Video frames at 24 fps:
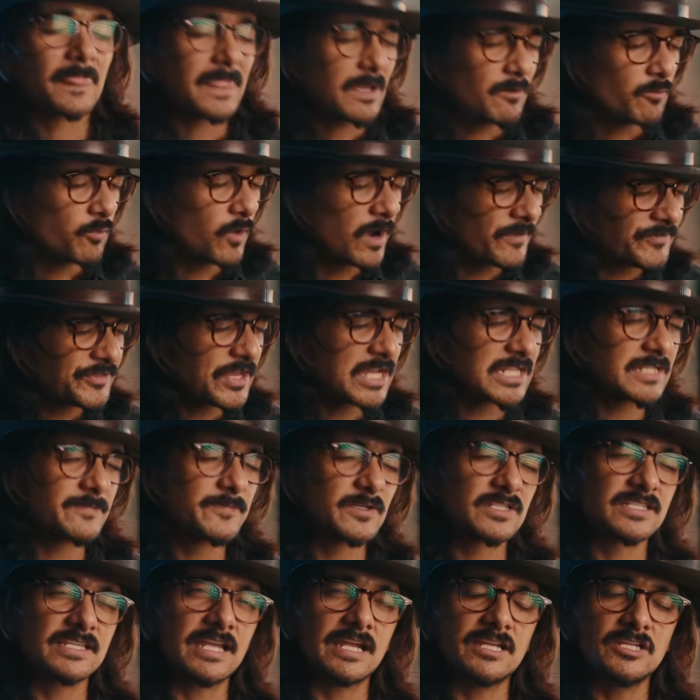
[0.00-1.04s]

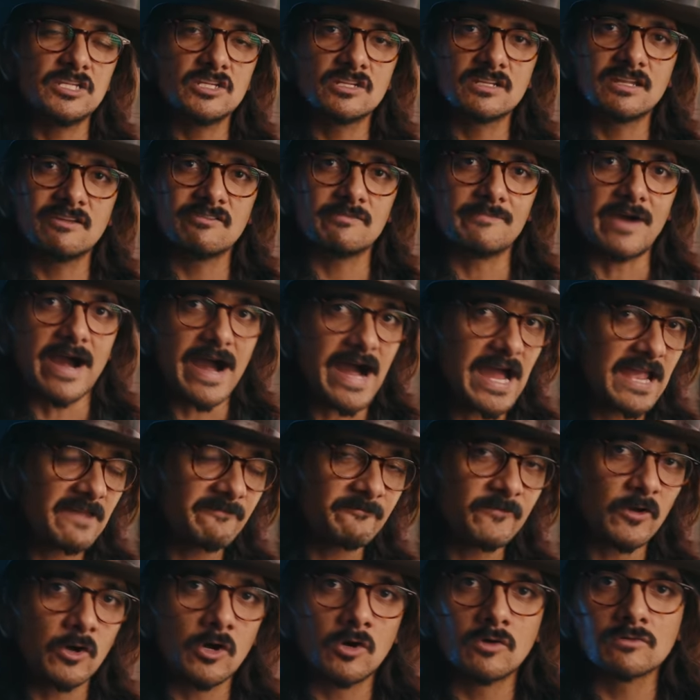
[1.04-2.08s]
1000% you give them an
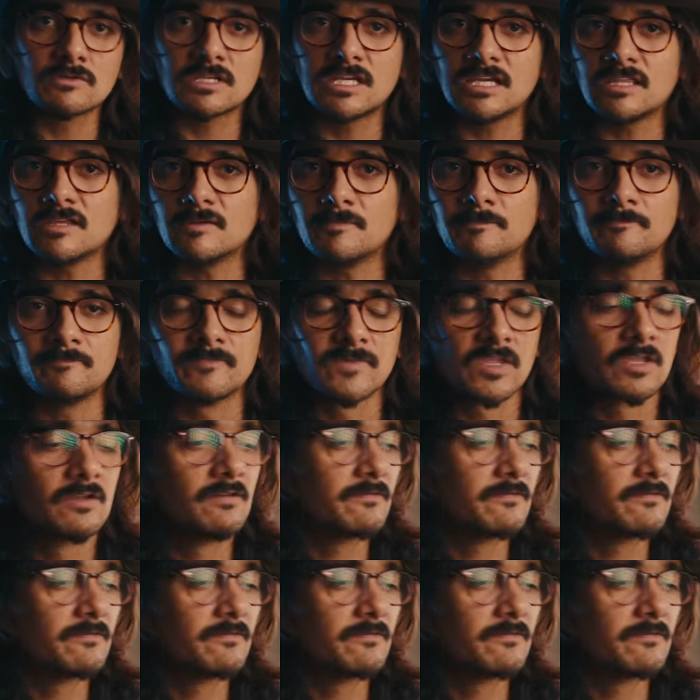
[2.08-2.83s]
iPhone, give them